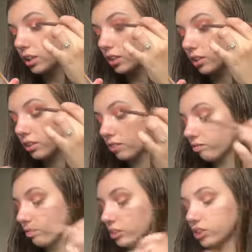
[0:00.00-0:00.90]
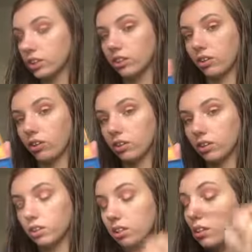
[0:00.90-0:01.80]
that first shade Aura
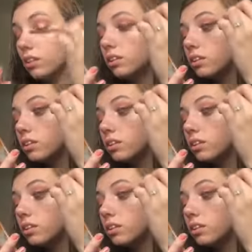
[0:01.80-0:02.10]
on it.